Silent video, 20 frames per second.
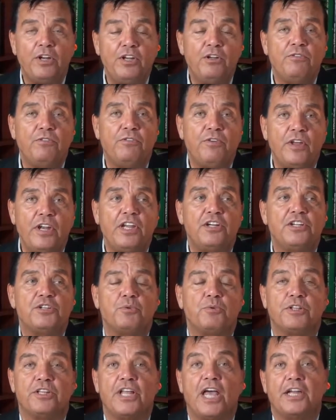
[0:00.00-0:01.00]
when you finish
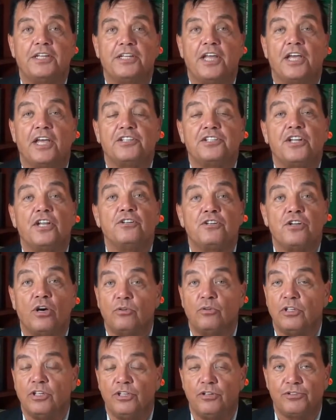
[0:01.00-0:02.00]
with that test and
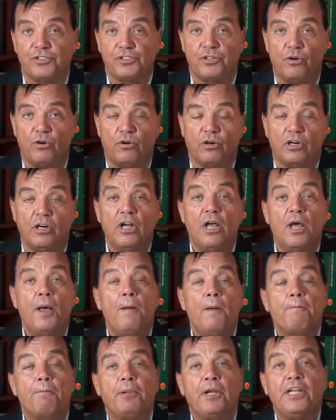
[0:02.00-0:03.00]
total your score,
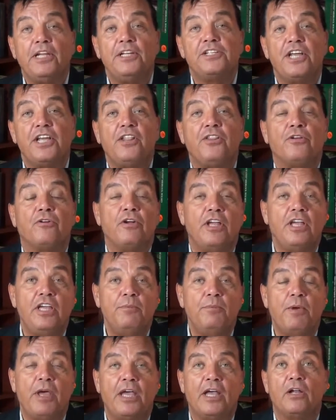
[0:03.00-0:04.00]
please either
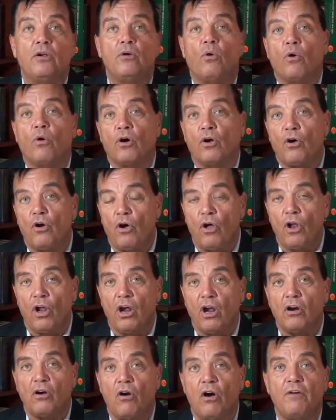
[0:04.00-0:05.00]
email or call
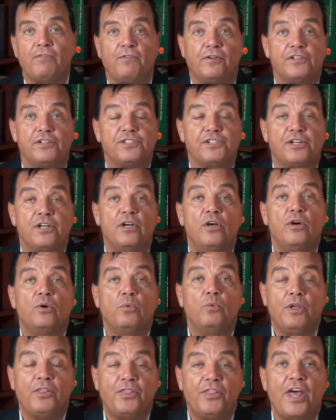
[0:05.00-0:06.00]
our office
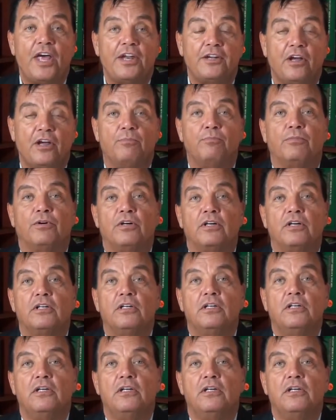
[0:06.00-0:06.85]
with that number.